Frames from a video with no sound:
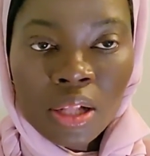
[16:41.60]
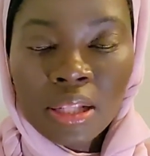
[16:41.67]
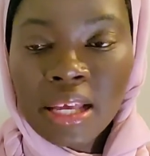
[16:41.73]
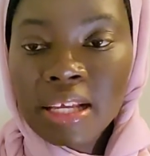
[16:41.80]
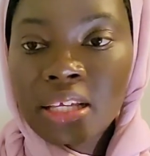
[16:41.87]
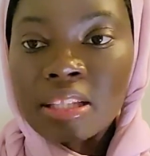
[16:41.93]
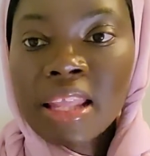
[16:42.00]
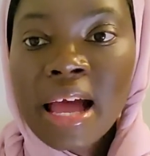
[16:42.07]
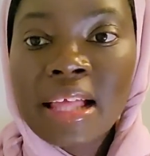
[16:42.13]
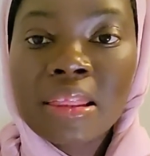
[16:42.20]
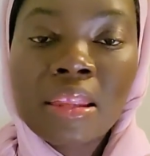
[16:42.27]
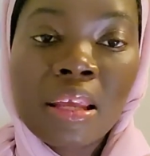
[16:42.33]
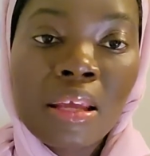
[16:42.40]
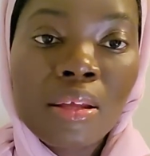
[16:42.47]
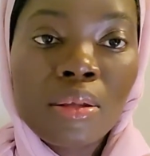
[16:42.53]
Like
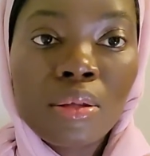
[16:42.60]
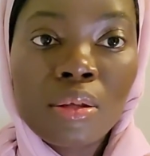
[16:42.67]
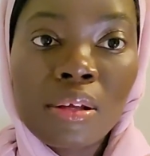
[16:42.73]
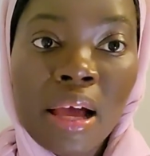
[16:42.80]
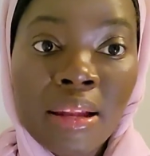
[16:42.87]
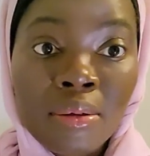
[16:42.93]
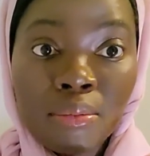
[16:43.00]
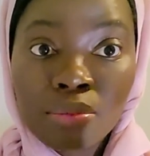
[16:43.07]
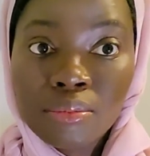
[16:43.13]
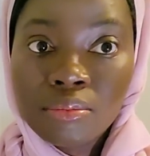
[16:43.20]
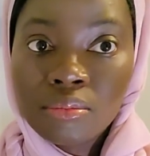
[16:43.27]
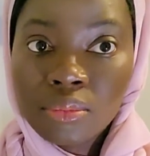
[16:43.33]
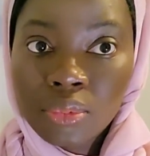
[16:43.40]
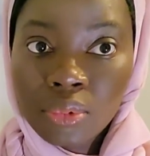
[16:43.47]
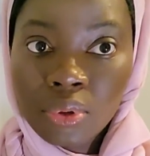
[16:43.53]
that thing. And
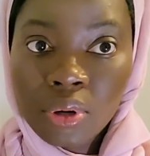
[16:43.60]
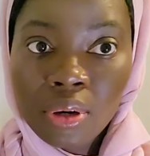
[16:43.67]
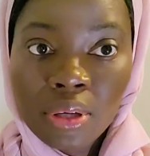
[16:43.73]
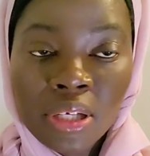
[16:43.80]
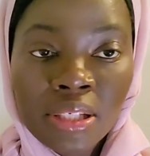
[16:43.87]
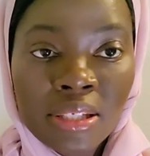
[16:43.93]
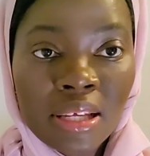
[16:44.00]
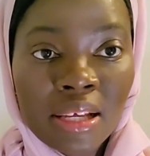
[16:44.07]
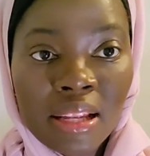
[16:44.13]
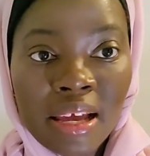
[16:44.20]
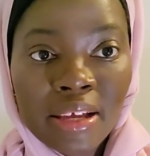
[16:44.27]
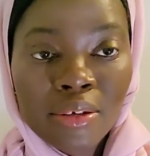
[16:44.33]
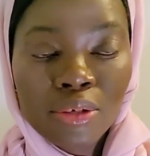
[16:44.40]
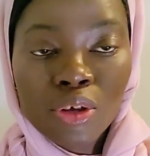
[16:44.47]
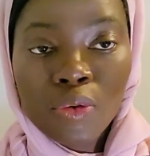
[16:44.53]
is it
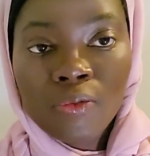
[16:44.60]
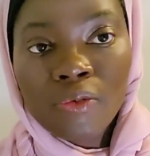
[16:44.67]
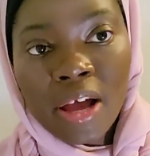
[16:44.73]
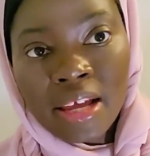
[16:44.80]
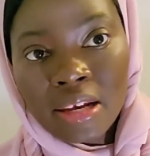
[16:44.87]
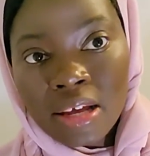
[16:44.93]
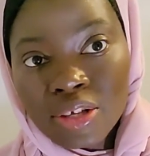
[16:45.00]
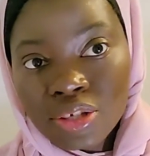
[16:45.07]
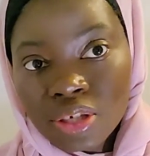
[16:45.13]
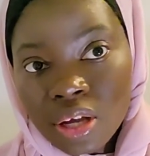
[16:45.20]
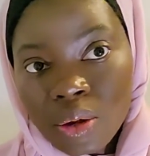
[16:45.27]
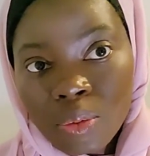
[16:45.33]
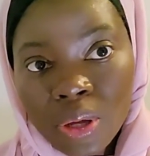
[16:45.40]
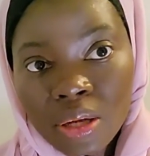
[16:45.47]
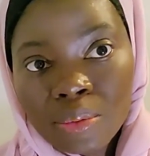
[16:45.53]
like your
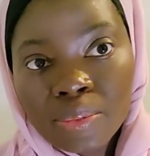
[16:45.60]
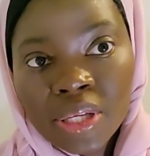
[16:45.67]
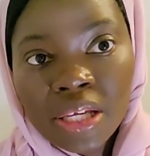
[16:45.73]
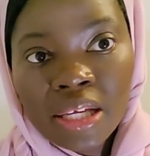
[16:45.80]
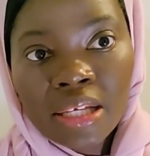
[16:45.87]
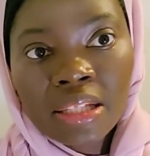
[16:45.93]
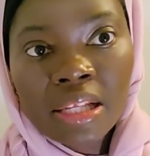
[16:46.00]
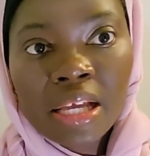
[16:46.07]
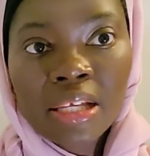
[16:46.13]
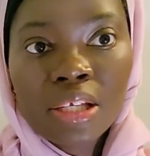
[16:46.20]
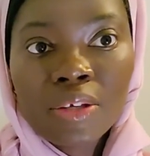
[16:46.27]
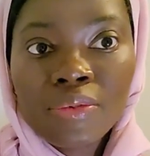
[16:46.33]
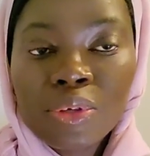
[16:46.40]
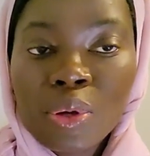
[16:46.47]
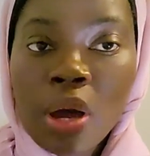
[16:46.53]
financial well-being? Like,
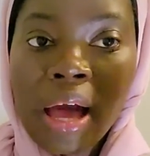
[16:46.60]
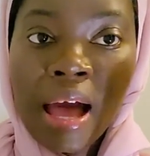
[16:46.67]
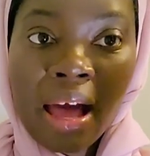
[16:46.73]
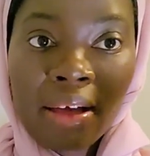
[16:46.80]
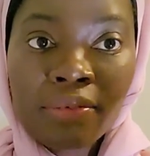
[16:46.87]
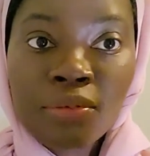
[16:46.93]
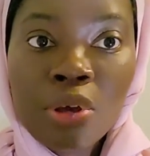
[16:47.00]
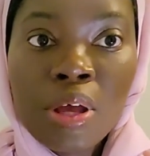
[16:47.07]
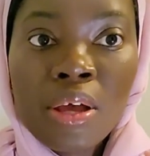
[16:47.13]
if you're